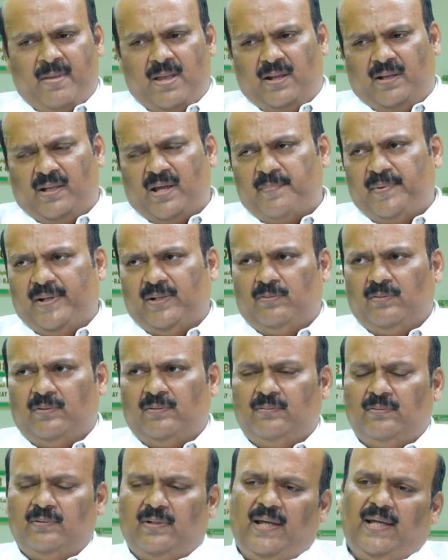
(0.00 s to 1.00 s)
And coming
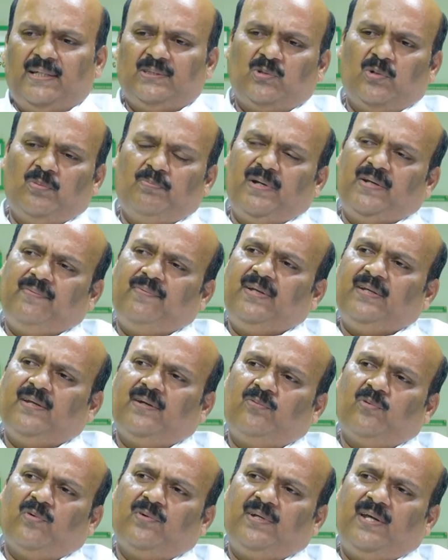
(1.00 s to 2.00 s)
to age group
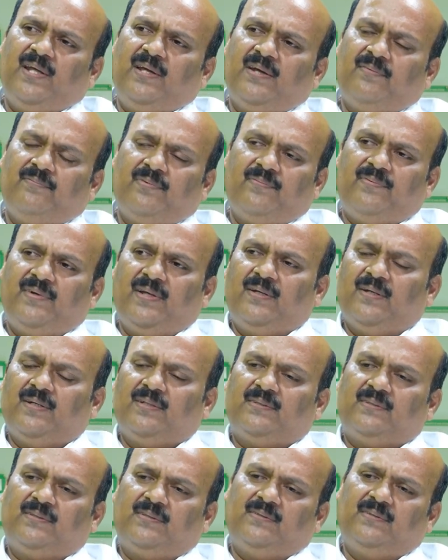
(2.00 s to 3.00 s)
between 20 and 50
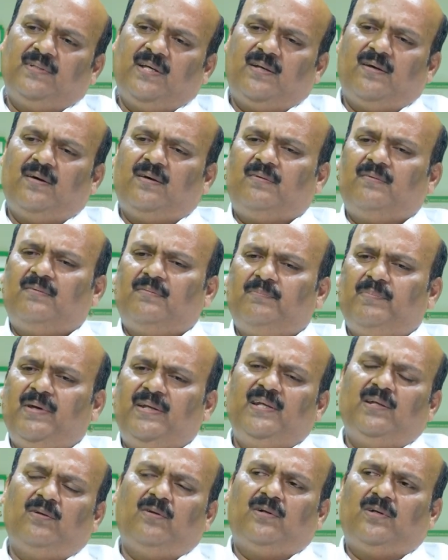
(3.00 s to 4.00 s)
years, there are
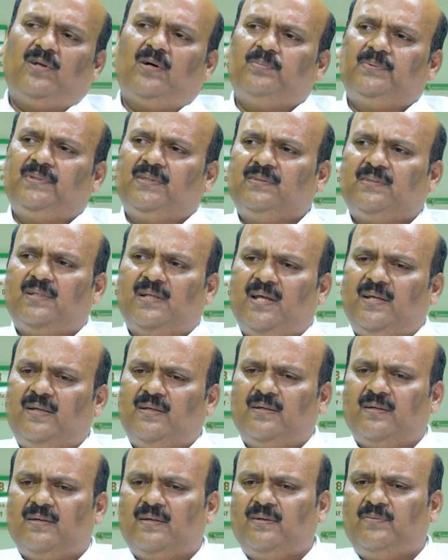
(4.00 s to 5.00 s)
many options
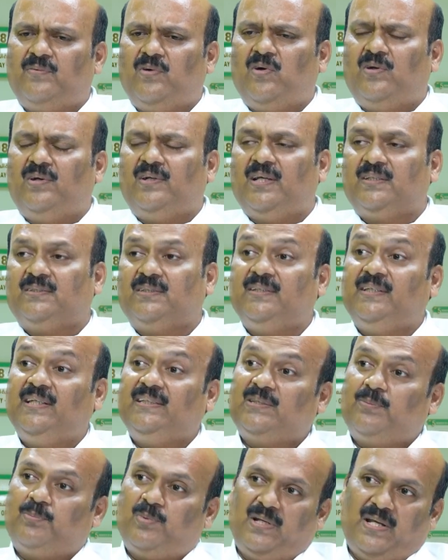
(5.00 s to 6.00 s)
like we call it as a
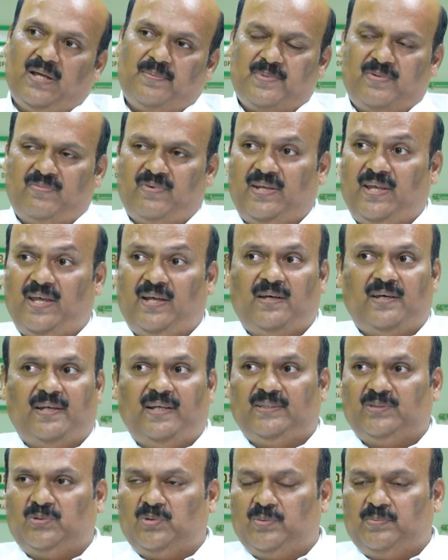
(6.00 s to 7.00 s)
disc prolapse for younger
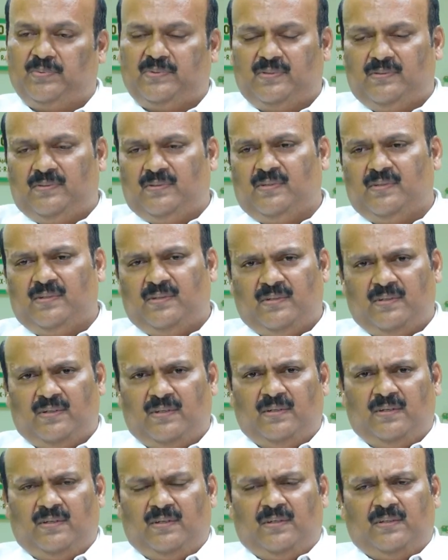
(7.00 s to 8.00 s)
age groups.
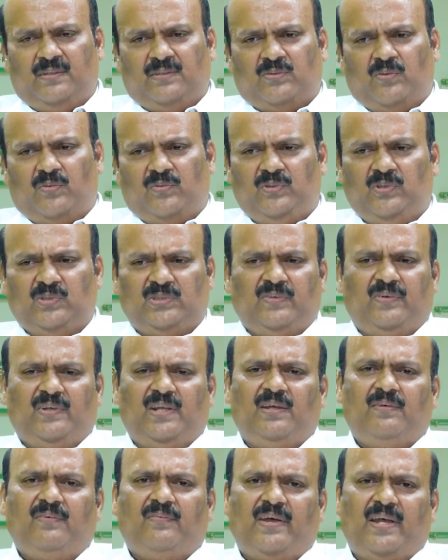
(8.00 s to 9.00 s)
So
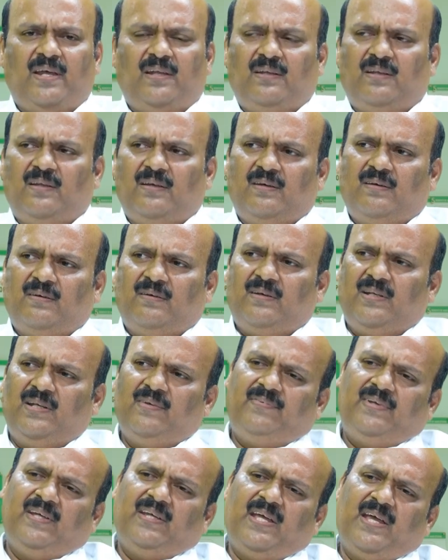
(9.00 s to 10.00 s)
usually while
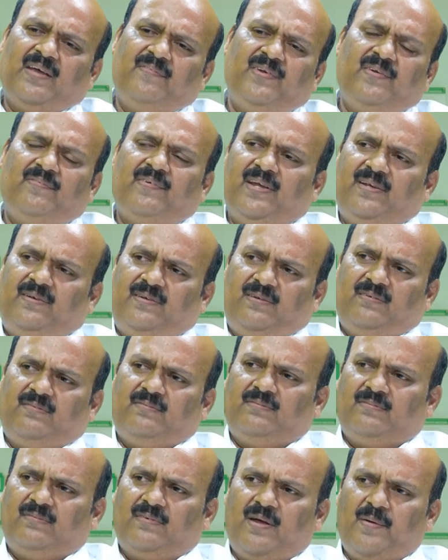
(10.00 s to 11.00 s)
lifting heavy weight,
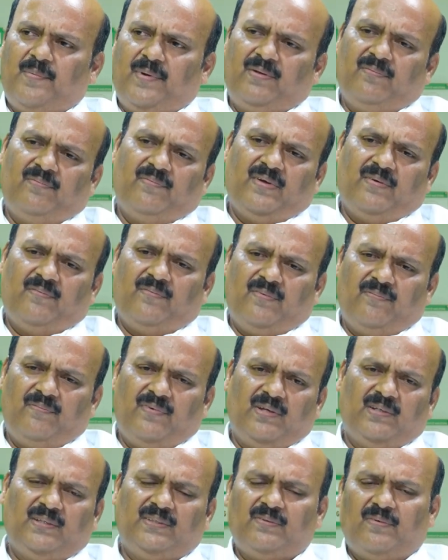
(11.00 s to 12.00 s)

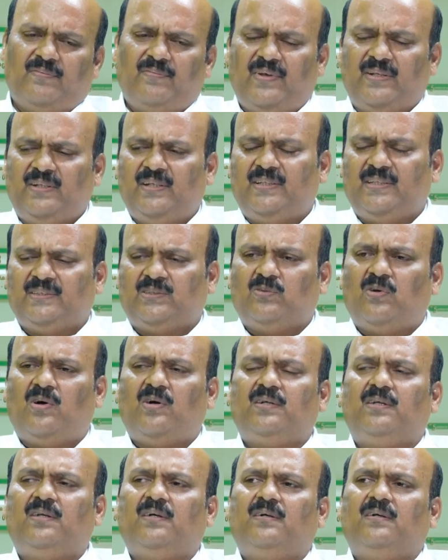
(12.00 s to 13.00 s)
when it is
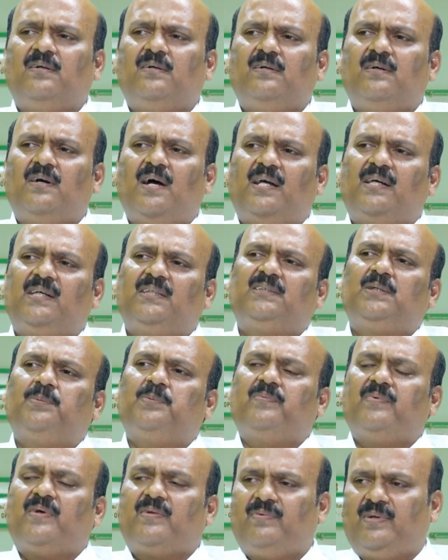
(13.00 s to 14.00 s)
not
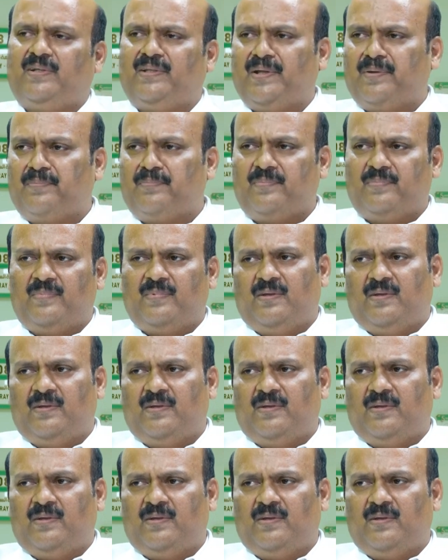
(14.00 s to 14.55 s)
accustomed work for them,